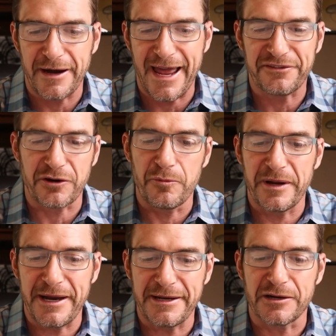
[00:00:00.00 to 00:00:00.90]
Ask
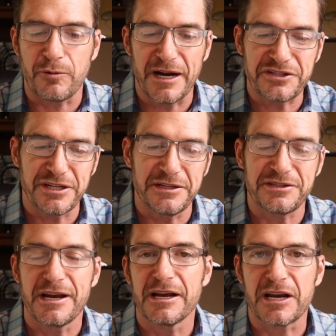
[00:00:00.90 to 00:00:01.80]
open-ended questions.